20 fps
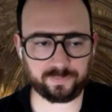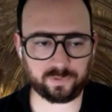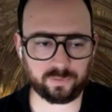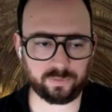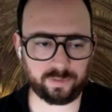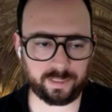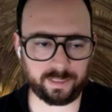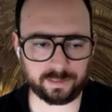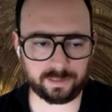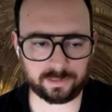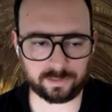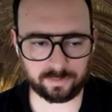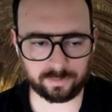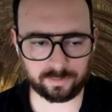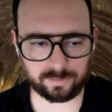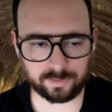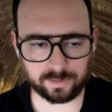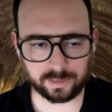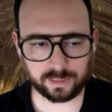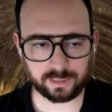right?
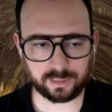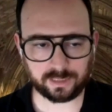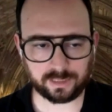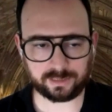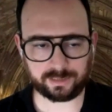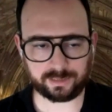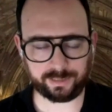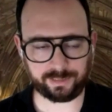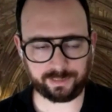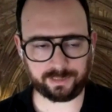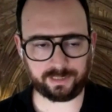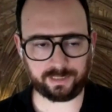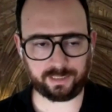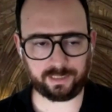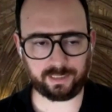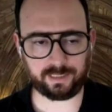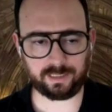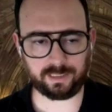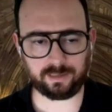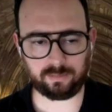So
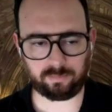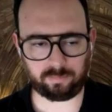60,